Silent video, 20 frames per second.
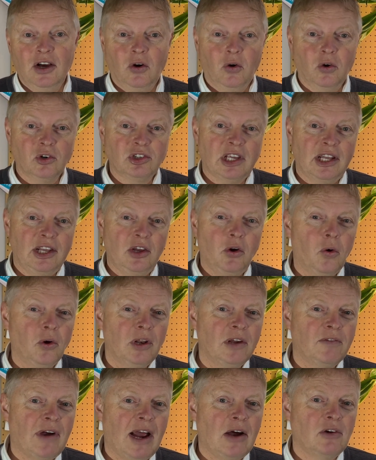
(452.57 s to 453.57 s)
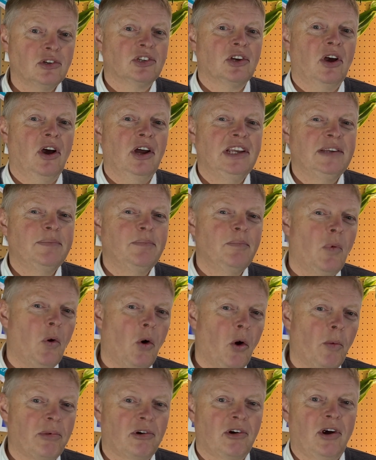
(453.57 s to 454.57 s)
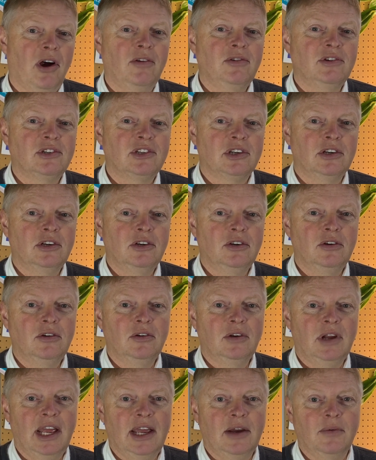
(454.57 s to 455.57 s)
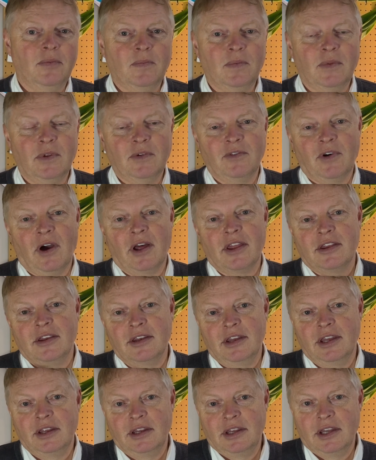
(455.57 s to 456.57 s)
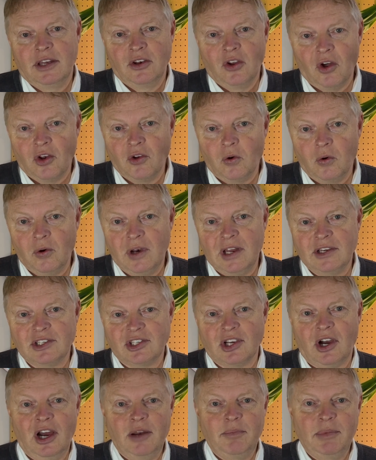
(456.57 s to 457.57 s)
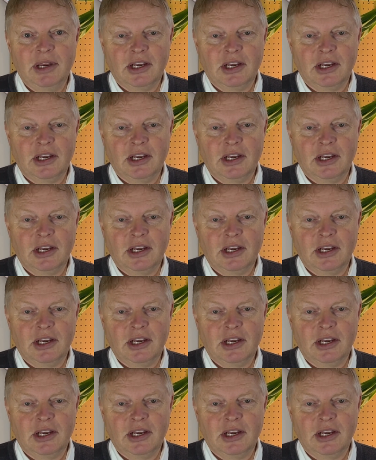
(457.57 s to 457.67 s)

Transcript: Also, the awning rail side is more prone to it rather than the non-awning side,